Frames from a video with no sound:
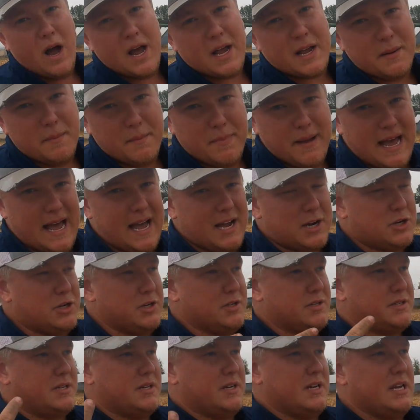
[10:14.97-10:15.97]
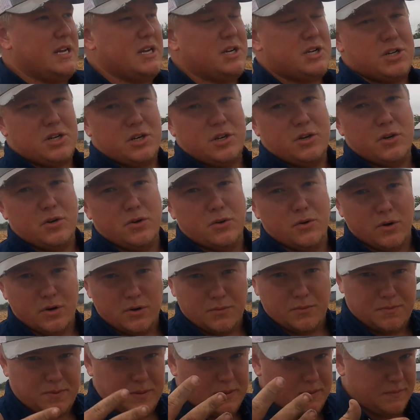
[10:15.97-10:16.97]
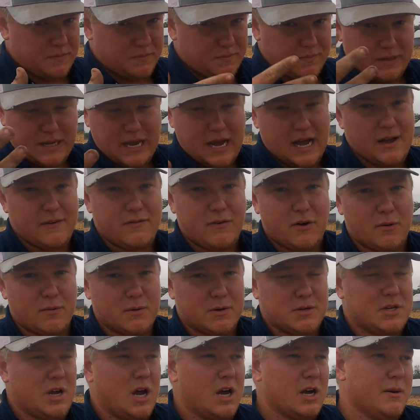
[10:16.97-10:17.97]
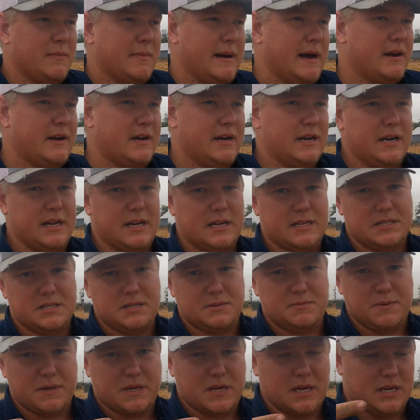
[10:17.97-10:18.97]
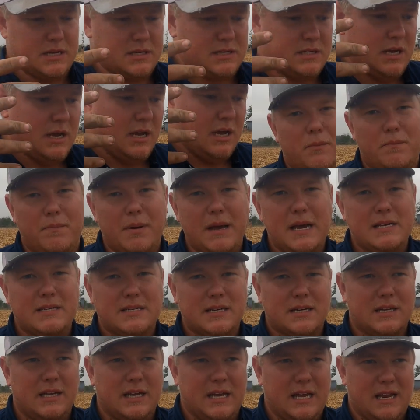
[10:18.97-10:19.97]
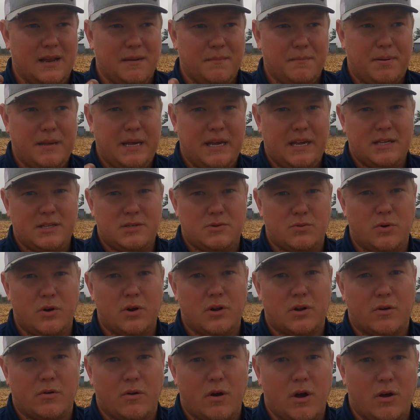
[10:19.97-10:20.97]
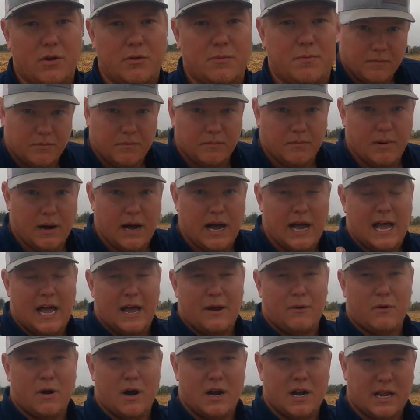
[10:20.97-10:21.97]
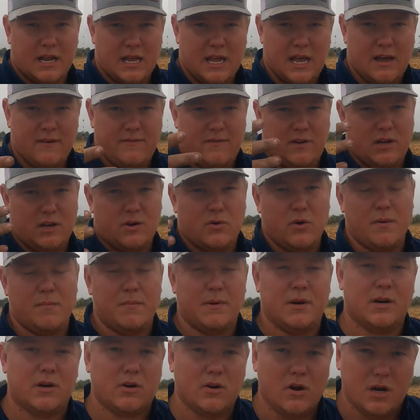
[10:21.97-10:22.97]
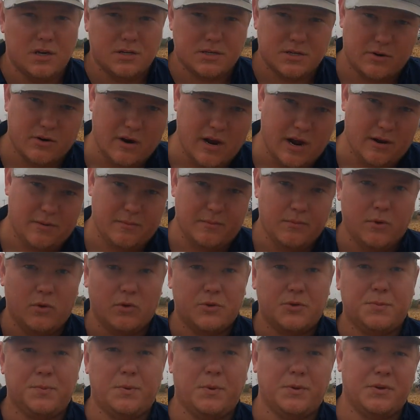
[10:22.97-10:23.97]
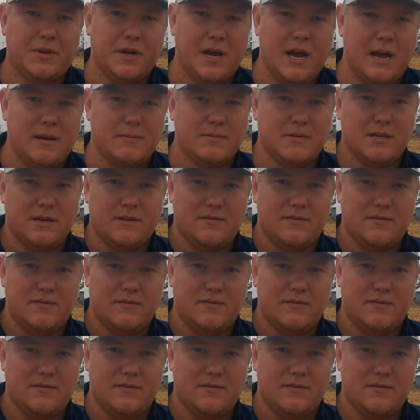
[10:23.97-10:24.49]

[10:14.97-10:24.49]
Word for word: why compaction's an issue, or farmers talk about it, is because basically it impedes root growth by running heavy equipment across the ground multiple times.